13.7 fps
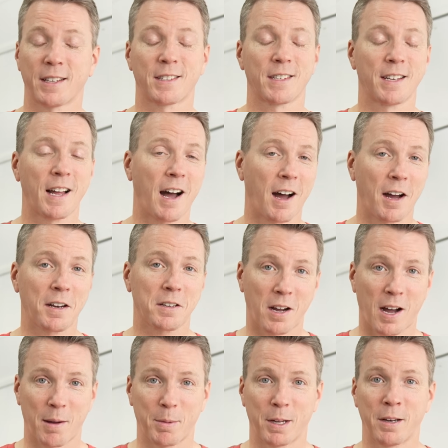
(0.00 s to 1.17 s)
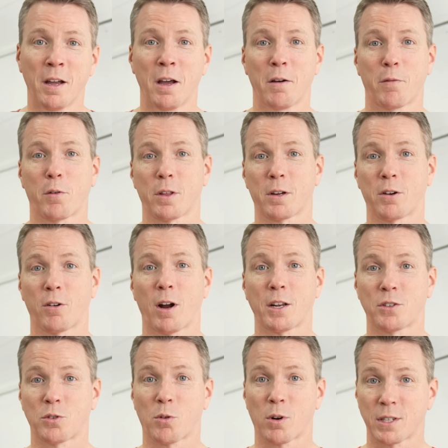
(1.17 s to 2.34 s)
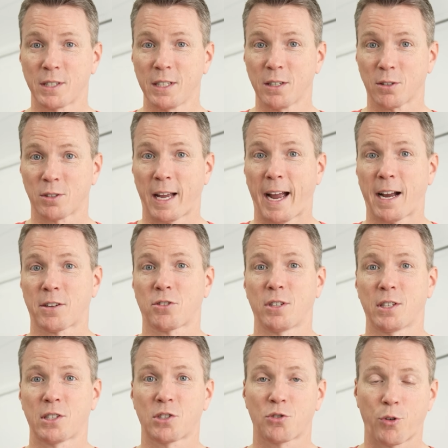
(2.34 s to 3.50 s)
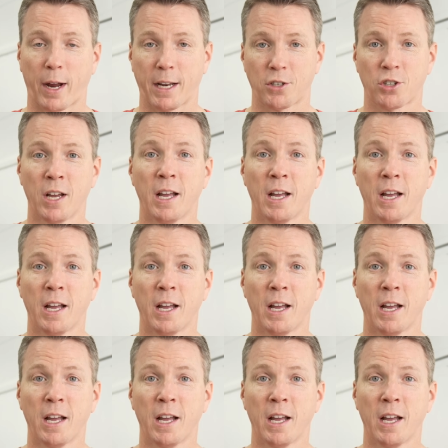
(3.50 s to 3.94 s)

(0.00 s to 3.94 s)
it's not uncommon for the garage door seal to actually stretch.